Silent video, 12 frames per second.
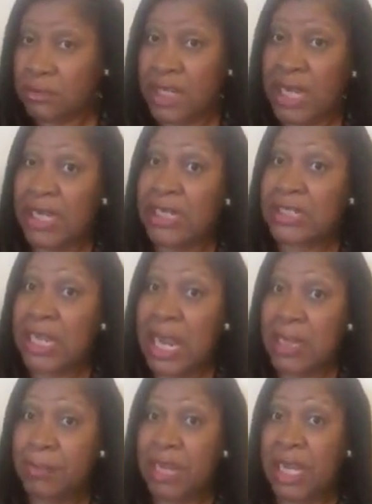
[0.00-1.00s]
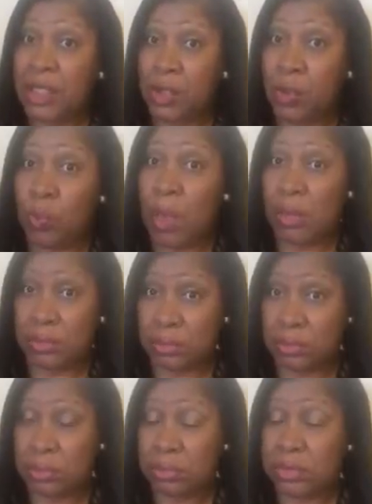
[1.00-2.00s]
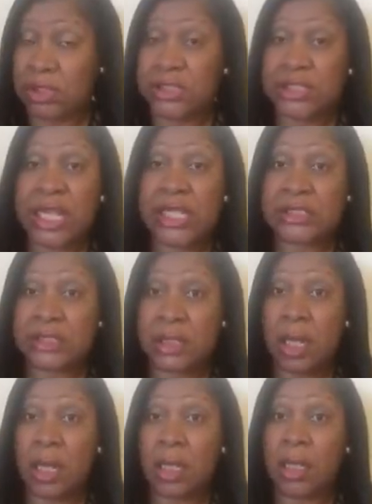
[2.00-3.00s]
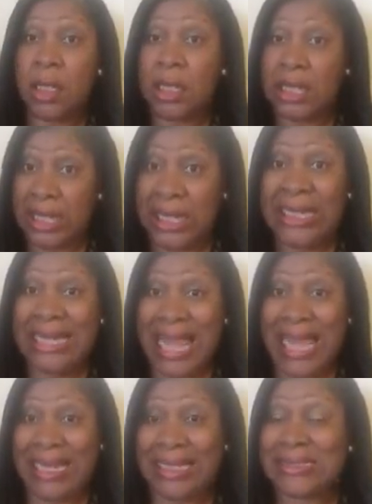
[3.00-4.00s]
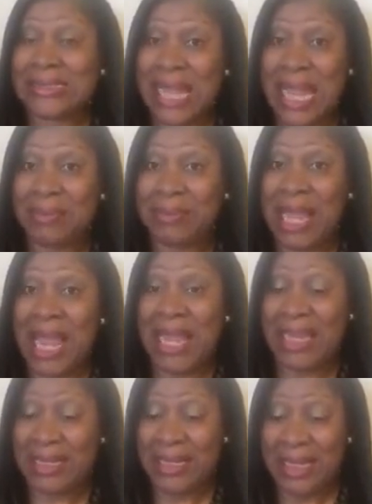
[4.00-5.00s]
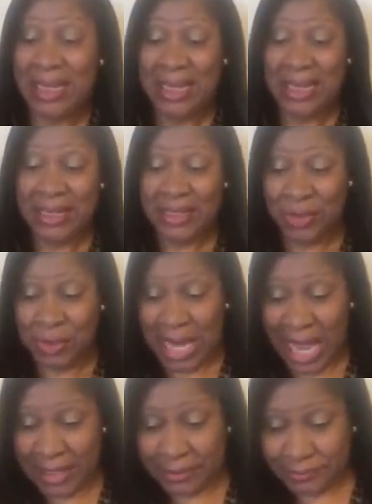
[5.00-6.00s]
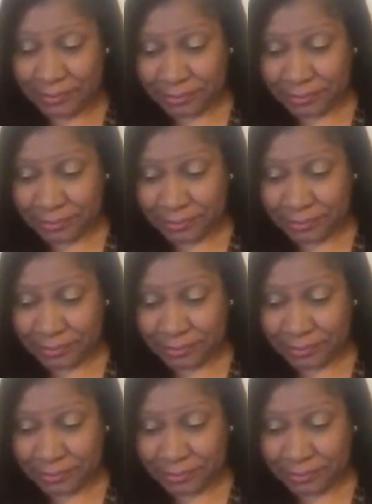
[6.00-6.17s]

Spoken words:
That ain't the kind of man you want. Because chances are, he like the same thing you like.